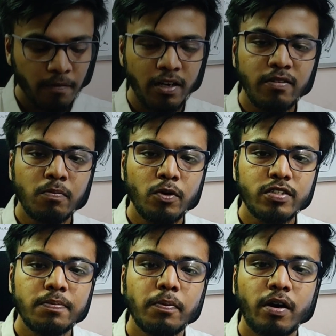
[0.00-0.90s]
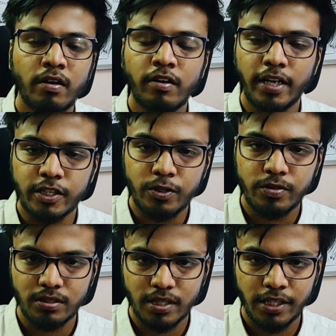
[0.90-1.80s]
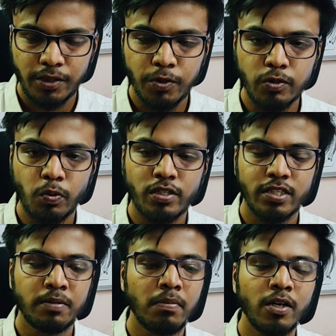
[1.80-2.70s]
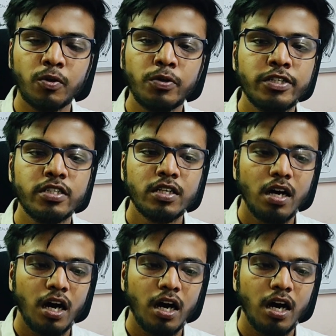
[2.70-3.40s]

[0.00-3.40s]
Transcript: One of the most important resources I used was a Magoosh